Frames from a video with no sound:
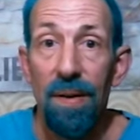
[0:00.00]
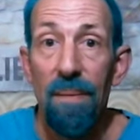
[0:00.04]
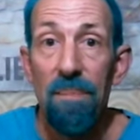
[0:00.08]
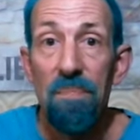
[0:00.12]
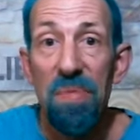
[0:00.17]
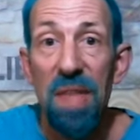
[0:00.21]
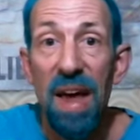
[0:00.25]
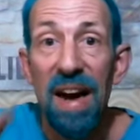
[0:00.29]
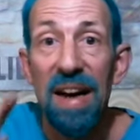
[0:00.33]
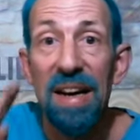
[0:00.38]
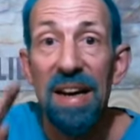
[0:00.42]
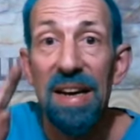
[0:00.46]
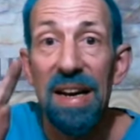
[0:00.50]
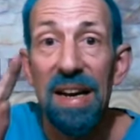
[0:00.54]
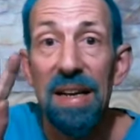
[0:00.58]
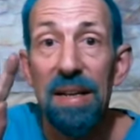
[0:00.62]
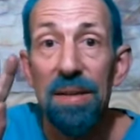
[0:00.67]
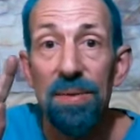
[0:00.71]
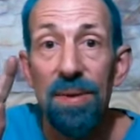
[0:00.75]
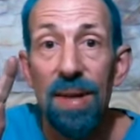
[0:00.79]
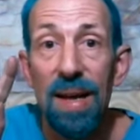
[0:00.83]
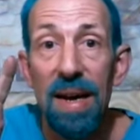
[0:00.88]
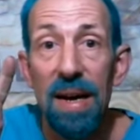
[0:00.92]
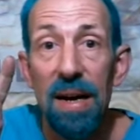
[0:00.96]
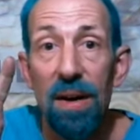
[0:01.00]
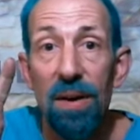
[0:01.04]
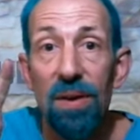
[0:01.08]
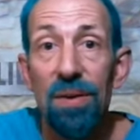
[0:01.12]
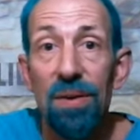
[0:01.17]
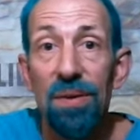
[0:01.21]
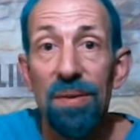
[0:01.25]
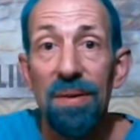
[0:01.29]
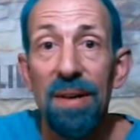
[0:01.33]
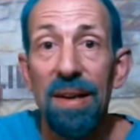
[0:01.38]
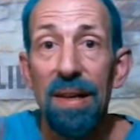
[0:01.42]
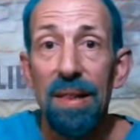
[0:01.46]
That is the
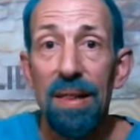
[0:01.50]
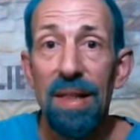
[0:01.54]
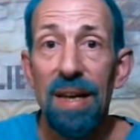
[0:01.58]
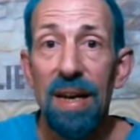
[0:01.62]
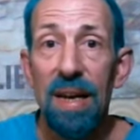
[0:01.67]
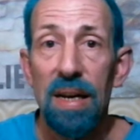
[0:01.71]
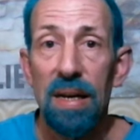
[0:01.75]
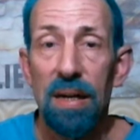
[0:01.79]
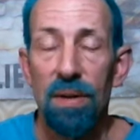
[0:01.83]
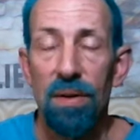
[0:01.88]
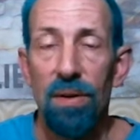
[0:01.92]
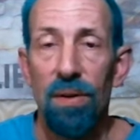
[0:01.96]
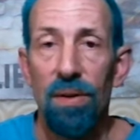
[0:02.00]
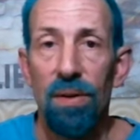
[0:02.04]
only thing